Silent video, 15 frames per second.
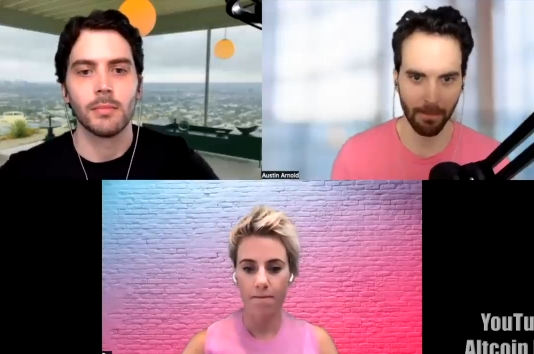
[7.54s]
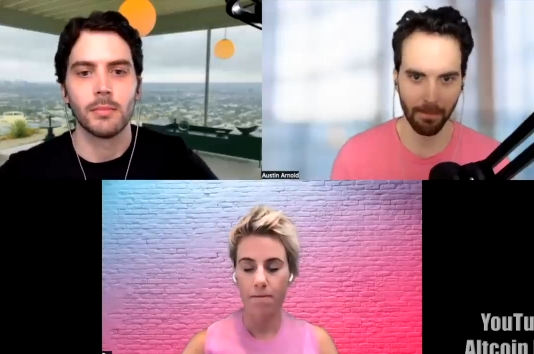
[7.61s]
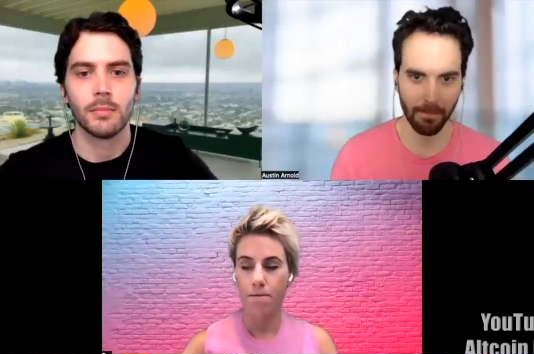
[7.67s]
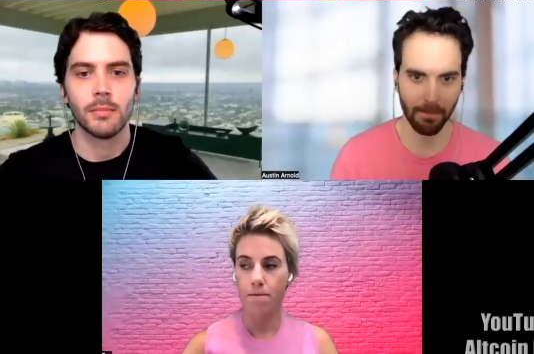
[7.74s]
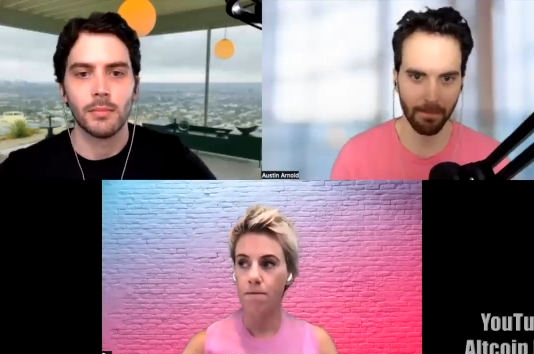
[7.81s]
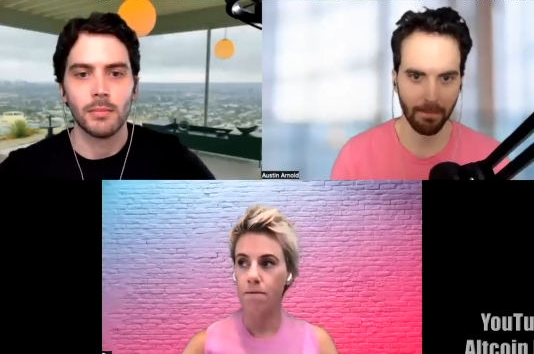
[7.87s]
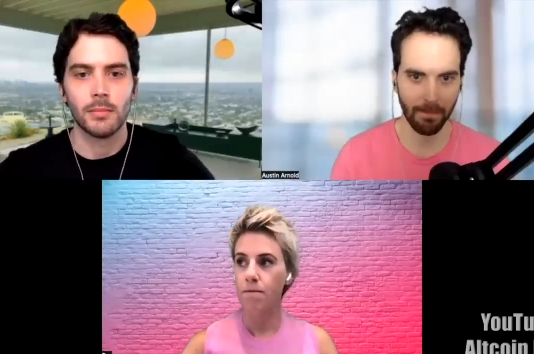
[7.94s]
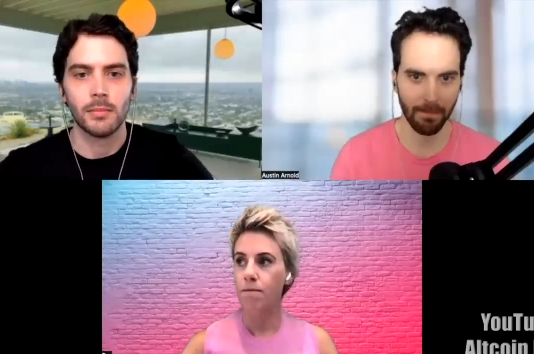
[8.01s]

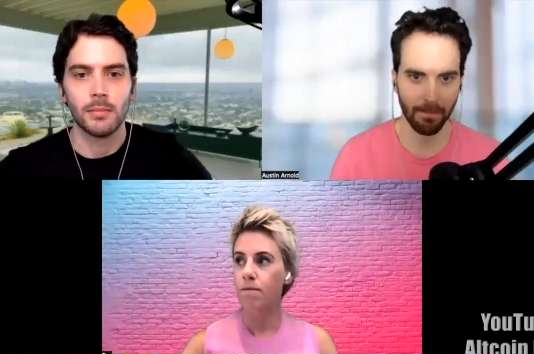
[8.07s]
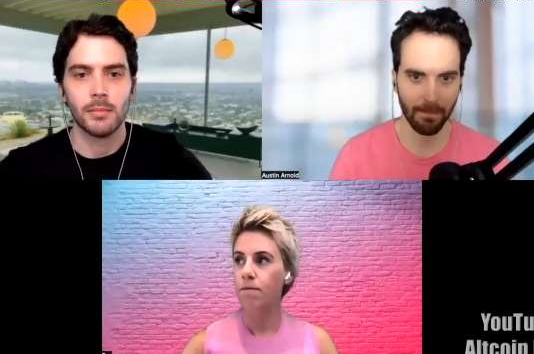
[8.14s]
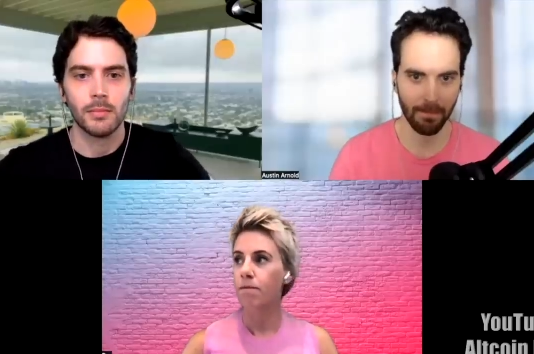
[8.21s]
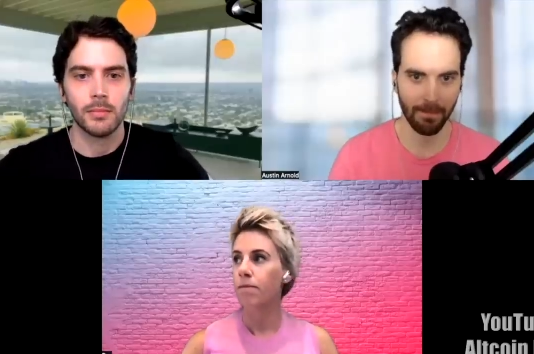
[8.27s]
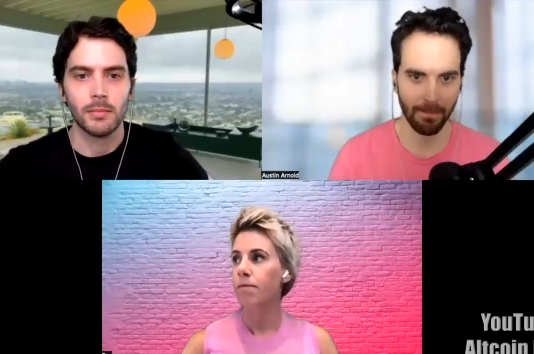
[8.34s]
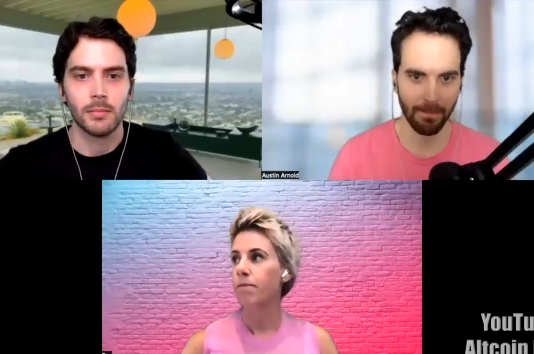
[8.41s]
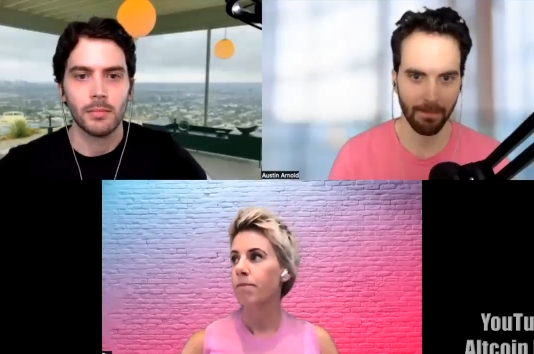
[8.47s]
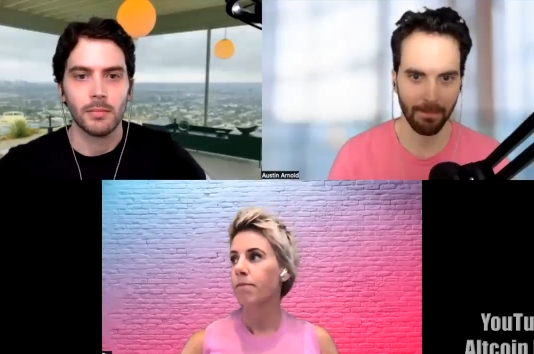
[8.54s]

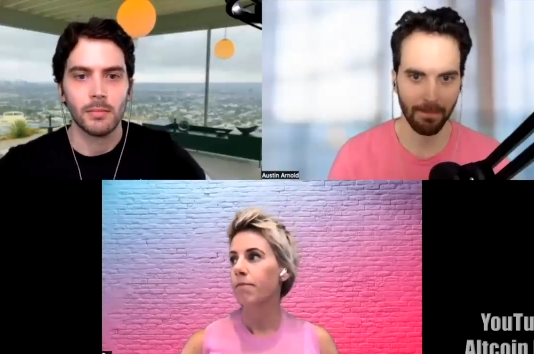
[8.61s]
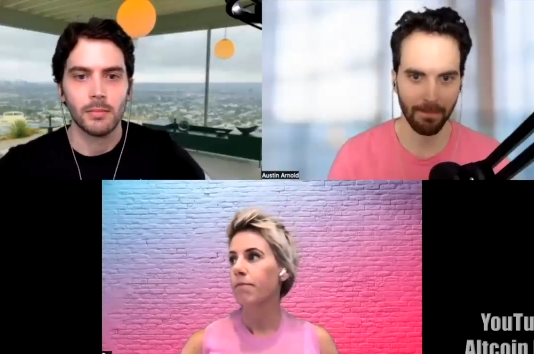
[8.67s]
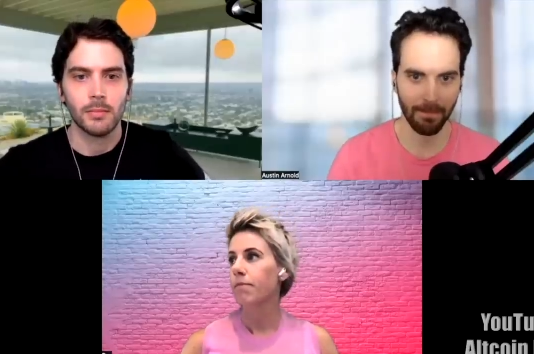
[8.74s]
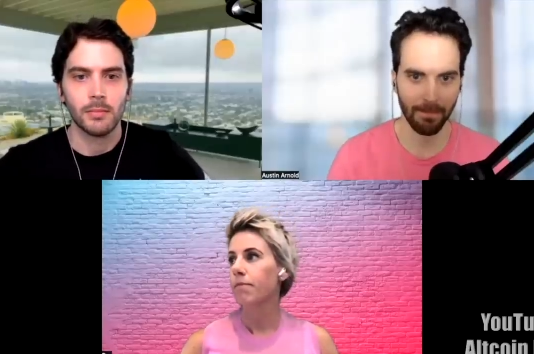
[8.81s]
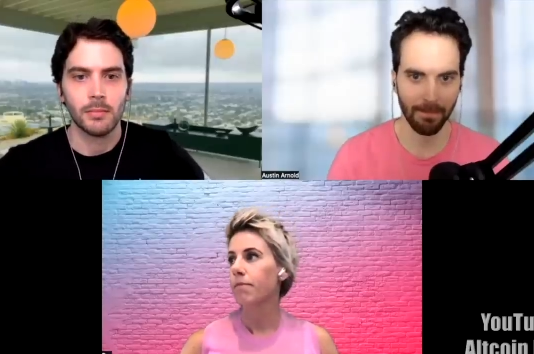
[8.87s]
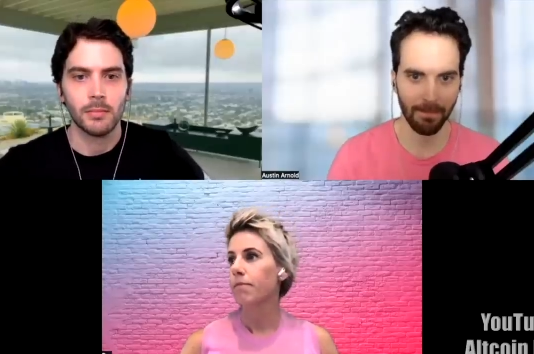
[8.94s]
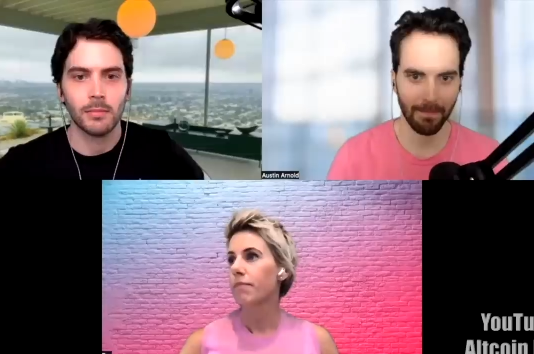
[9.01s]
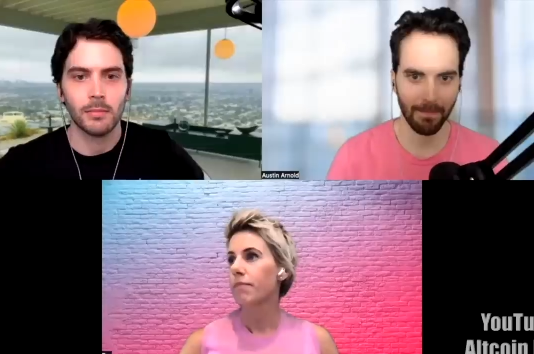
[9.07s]

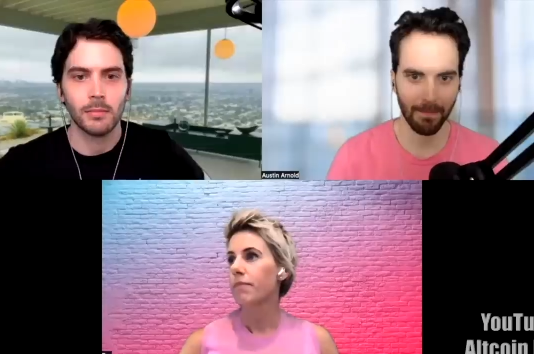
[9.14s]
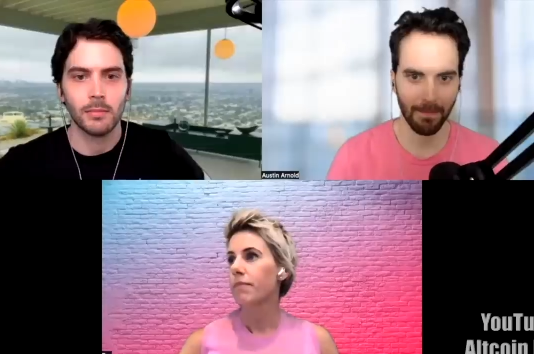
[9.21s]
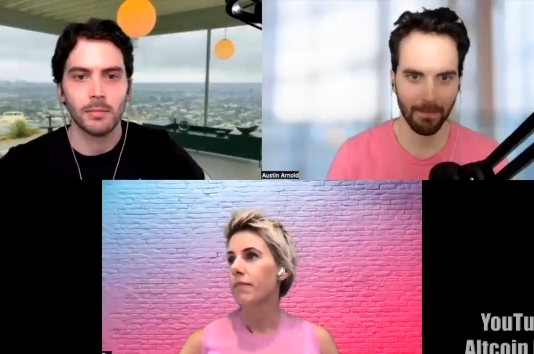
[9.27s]
Nobody speaks.